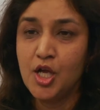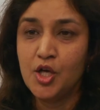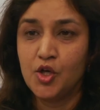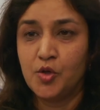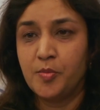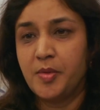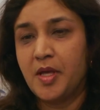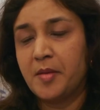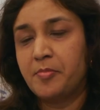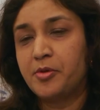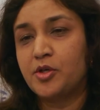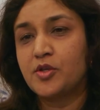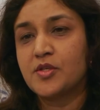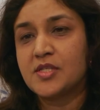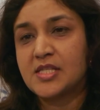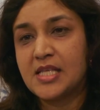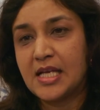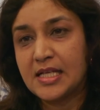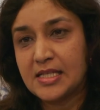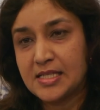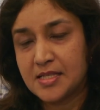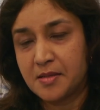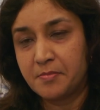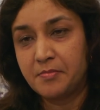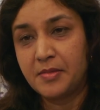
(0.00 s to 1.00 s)
to be able to
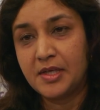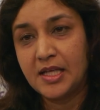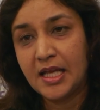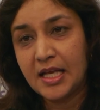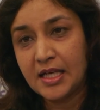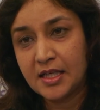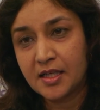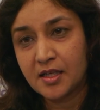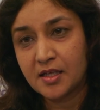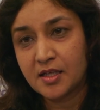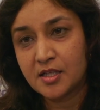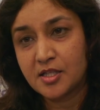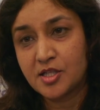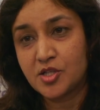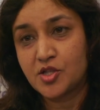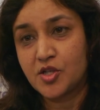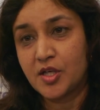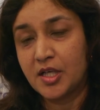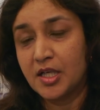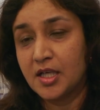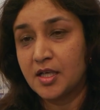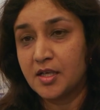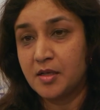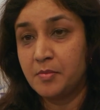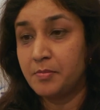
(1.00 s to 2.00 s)
send some data
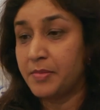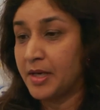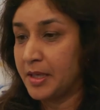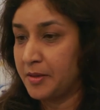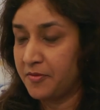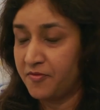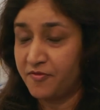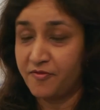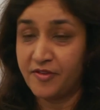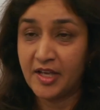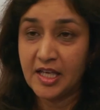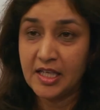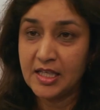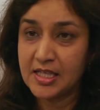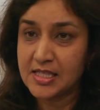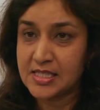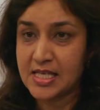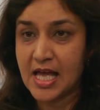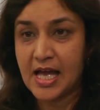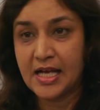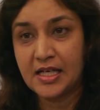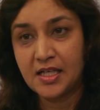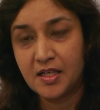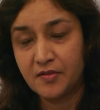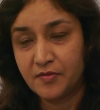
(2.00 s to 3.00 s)
triggered by various
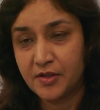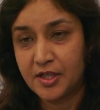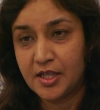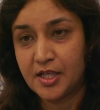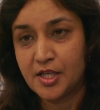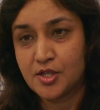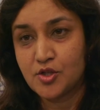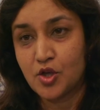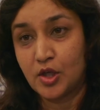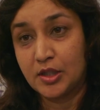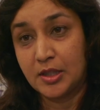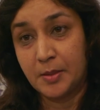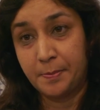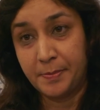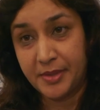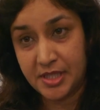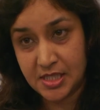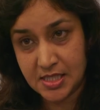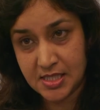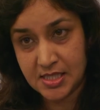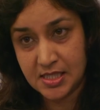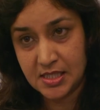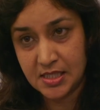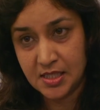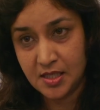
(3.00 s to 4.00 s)
activities on the
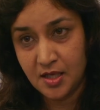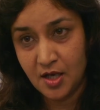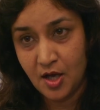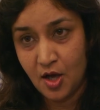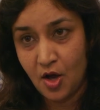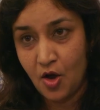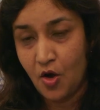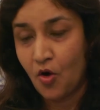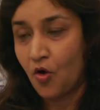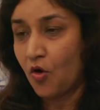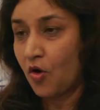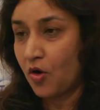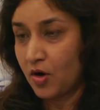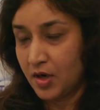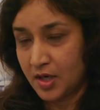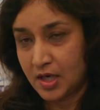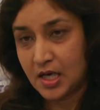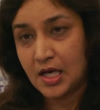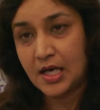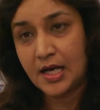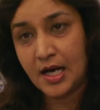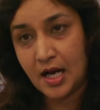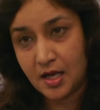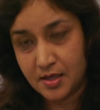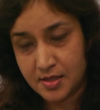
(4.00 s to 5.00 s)
person or
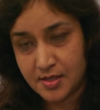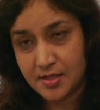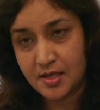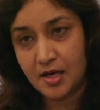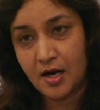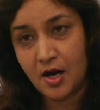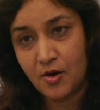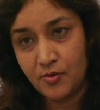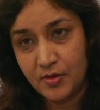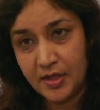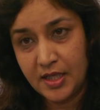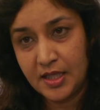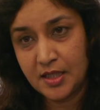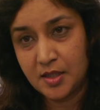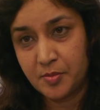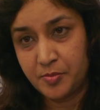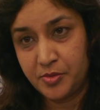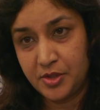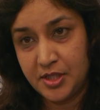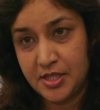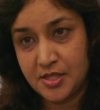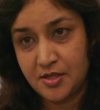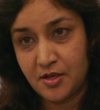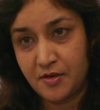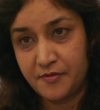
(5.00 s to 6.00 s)
surrounding the
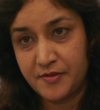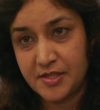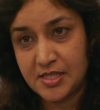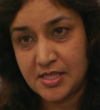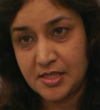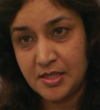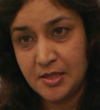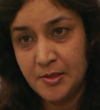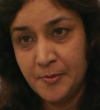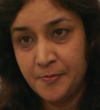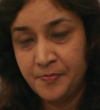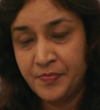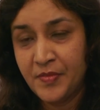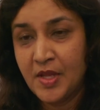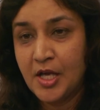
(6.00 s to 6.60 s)
police officer,